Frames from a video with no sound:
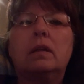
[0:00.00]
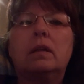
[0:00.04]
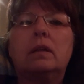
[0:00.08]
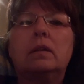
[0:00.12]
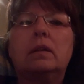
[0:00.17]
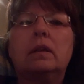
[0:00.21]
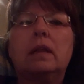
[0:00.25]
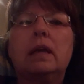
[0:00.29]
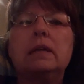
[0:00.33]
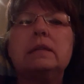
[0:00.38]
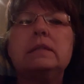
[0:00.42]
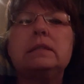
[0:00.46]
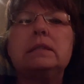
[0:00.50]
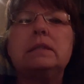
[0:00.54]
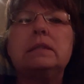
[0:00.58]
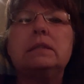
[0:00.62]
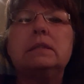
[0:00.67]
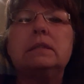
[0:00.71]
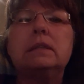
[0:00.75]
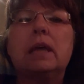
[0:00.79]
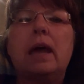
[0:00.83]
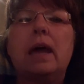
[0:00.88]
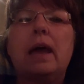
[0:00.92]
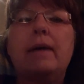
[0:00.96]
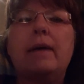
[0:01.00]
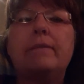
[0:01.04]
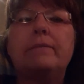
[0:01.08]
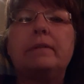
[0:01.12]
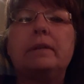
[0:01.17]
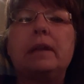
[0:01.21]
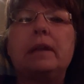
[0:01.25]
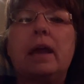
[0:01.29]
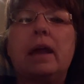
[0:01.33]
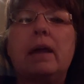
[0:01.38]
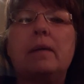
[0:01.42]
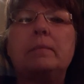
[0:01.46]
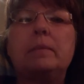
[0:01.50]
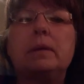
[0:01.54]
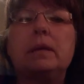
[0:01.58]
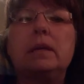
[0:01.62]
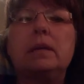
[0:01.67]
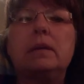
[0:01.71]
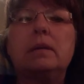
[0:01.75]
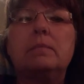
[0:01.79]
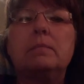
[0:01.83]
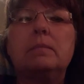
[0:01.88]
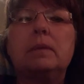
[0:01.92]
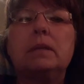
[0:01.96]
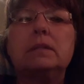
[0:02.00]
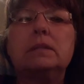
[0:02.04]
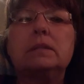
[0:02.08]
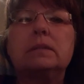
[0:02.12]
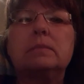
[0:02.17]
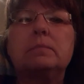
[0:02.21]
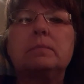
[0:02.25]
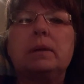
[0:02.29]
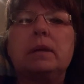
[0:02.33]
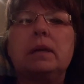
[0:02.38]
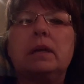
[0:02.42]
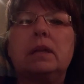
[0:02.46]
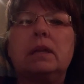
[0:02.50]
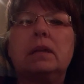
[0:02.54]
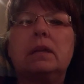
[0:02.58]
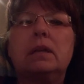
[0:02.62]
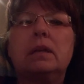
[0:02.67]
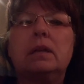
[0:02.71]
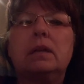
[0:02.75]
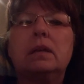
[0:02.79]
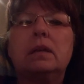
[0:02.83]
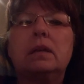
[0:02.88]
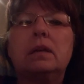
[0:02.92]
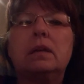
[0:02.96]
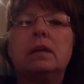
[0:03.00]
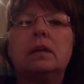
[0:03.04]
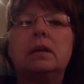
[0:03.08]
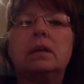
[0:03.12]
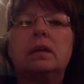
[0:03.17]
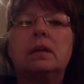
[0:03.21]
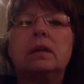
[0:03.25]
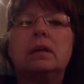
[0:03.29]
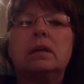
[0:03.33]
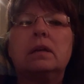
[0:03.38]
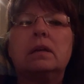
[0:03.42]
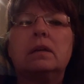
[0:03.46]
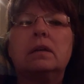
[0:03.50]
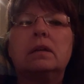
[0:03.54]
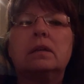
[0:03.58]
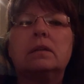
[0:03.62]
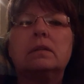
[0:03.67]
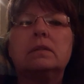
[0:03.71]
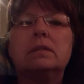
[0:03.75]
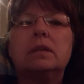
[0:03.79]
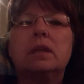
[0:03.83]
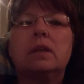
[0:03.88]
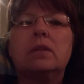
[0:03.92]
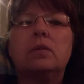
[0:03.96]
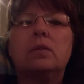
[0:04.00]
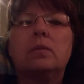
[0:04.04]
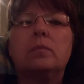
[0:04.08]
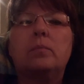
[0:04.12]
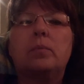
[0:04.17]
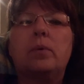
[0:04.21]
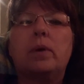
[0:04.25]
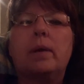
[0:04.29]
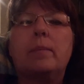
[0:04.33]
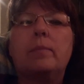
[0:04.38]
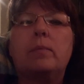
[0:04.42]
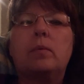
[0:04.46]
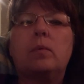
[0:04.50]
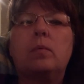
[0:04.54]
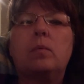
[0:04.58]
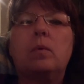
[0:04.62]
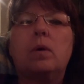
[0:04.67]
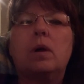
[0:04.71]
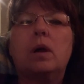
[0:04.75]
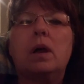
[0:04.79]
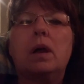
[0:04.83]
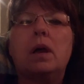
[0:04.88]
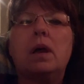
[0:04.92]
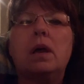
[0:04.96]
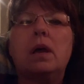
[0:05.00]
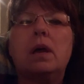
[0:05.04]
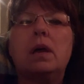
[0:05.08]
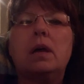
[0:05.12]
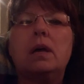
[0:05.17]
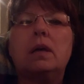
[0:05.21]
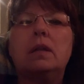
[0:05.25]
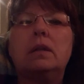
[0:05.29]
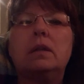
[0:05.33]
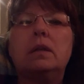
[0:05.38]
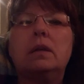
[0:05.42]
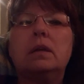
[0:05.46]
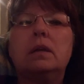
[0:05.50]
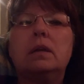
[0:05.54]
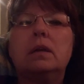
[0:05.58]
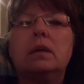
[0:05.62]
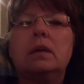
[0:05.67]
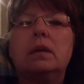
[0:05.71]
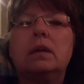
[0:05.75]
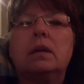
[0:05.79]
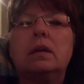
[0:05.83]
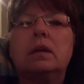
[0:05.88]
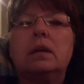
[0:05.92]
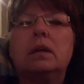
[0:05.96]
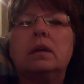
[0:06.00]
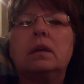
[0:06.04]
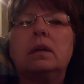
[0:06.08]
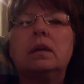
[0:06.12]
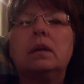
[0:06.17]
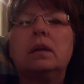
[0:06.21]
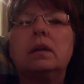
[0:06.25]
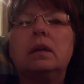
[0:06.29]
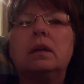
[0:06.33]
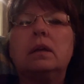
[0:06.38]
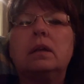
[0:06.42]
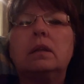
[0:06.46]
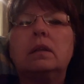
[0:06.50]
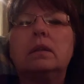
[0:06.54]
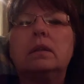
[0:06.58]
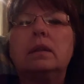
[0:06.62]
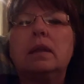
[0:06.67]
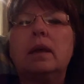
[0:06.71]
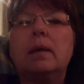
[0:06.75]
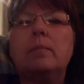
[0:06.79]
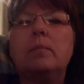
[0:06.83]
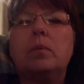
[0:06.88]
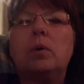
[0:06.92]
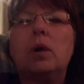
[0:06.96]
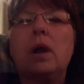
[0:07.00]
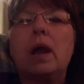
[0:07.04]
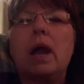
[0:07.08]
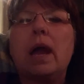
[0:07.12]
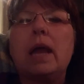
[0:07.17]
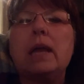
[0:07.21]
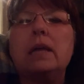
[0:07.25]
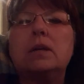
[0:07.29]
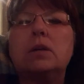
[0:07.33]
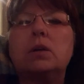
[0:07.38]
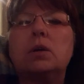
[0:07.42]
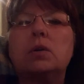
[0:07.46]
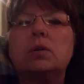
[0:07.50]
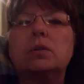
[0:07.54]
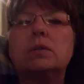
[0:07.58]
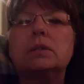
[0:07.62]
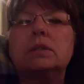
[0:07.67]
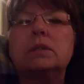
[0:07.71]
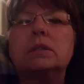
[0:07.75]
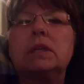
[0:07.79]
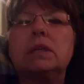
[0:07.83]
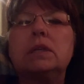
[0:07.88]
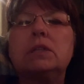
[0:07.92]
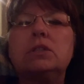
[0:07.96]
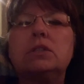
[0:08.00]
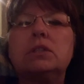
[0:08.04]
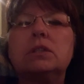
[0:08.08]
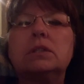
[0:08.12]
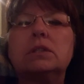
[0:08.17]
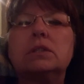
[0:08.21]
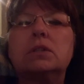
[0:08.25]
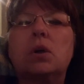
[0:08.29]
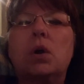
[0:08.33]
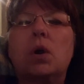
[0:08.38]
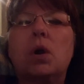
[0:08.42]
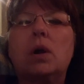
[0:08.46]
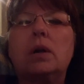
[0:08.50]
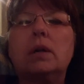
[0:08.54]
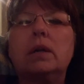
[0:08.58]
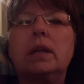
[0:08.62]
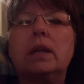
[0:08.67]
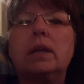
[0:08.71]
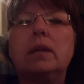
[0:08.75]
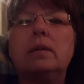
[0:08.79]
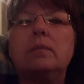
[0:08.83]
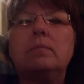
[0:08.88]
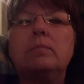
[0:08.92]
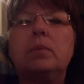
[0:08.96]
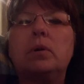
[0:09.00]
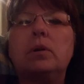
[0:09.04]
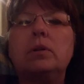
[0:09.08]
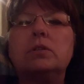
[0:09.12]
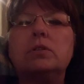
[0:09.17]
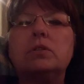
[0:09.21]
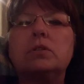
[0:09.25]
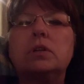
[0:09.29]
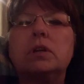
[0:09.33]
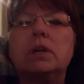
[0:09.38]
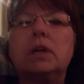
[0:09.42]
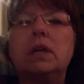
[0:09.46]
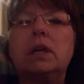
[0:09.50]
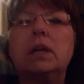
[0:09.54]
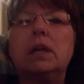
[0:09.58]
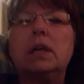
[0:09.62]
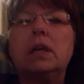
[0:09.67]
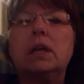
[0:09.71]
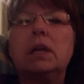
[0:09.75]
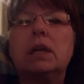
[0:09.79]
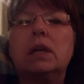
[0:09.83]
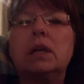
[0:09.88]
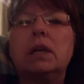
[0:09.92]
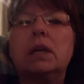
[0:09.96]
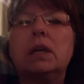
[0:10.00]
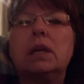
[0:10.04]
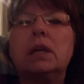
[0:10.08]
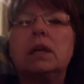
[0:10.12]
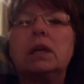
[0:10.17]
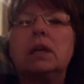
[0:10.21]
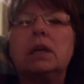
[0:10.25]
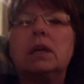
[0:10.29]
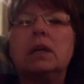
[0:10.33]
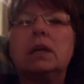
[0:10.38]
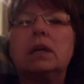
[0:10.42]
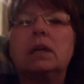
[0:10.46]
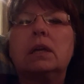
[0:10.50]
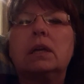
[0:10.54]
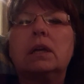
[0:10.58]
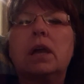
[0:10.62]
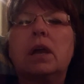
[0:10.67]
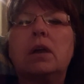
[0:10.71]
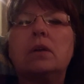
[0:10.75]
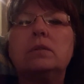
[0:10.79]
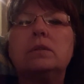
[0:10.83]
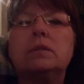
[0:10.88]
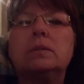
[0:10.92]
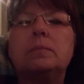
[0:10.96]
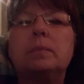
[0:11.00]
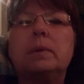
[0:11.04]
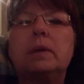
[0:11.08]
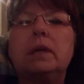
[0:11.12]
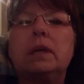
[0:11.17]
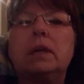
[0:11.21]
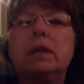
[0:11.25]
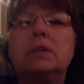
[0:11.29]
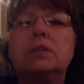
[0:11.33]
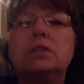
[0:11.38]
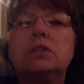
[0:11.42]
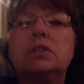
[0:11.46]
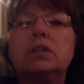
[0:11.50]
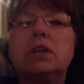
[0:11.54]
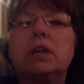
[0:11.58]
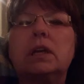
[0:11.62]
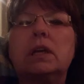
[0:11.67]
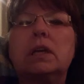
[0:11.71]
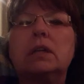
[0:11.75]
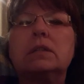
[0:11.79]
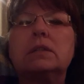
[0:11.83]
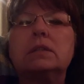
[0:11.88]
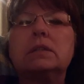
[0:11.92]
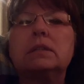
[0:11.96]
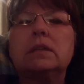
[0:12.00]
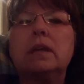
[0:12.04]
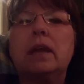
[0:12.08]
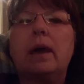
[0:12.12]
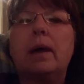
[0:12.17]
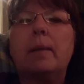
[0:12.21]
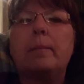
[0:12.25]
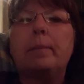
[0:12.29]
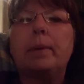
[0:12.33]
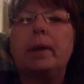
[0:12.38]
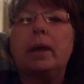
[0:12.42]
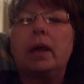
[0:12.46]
Lacey's laughing at me. It must have been Southern Prepper 1. Lumber Acres teaches gardening, butchering, goats, pigs, chickens. Yep.